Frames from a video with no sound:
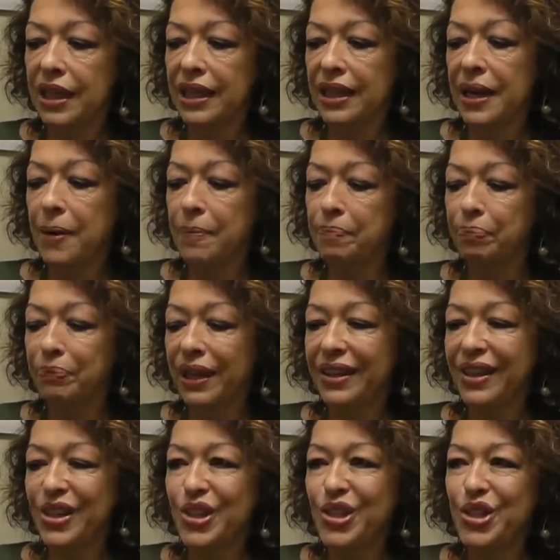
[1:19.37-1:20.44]

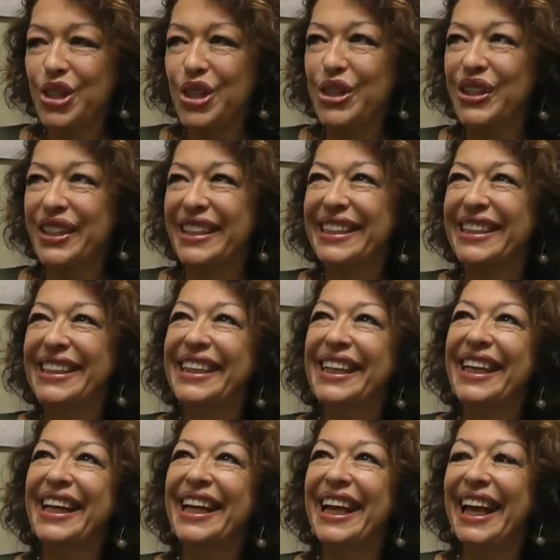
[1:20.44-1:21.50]
the student,
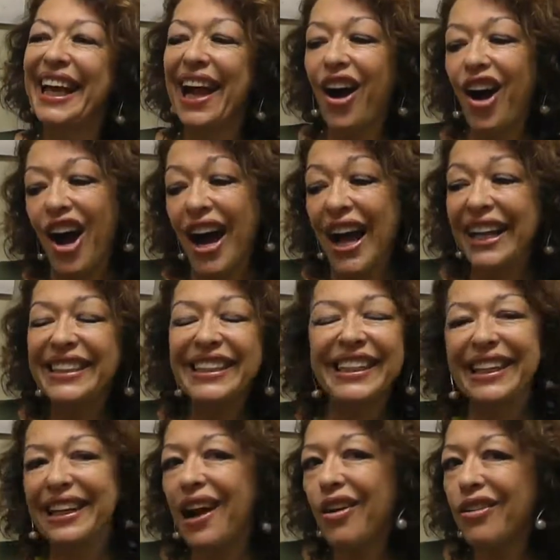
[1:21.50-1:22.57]

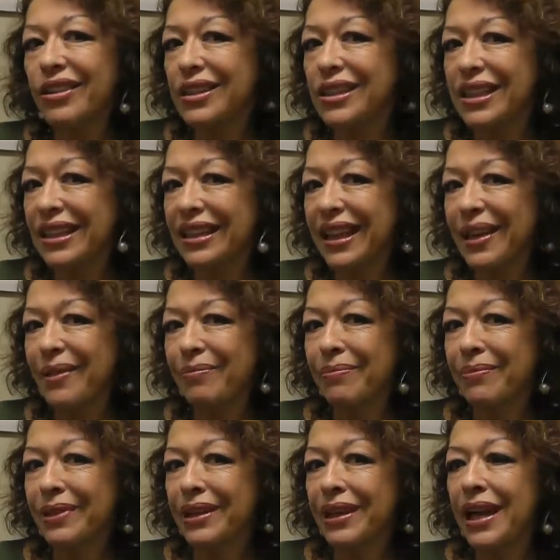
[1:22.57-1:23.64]
it's encouraging them.